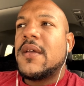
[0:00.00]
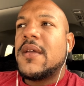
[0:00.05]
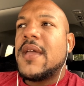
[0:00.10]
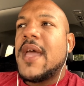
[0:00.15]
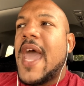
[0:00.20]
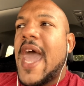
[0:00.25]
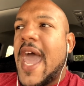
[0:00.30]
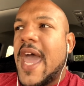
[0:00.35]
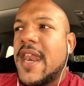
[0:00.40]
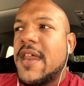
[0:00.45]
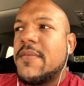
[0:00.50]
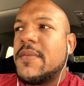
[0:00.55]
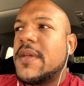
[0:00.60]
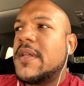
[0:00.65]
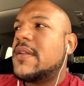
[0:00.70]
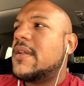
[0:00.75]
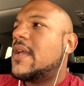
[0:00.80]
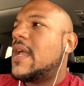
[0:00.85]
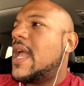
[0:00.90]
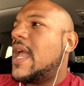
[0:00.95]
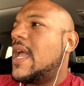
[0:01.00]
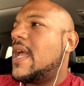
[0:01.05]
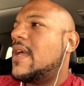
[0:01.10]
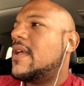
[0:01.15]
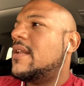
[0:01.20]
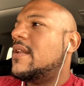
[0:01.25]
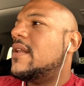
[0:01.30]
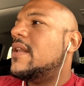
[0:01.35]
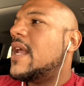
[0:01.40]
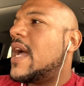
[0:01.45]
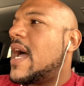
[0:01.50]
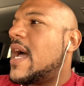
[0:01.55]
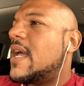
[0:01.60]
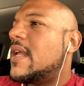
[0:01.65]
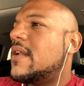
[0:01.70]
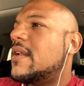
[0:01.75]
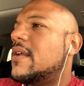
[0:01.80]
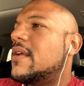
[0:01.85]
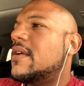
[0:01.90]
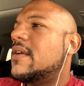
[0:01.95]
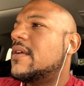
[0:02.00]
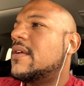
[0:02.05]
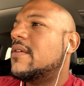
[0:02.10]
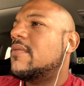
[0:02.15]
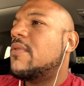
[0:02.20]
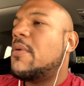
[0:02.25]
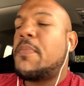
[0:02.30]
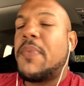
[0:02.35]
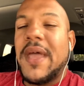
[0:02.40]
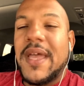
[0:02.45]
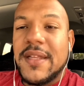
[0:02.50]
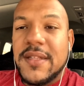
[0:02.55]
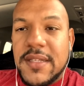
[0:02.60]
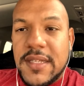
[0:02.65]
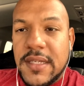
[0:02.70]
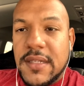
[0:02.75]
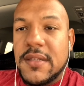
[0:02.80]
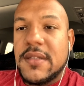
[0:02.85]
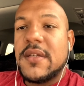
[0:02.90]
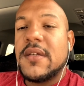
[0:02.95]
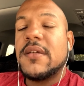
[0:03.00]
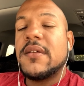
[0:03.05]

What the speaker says: adamant and not repentant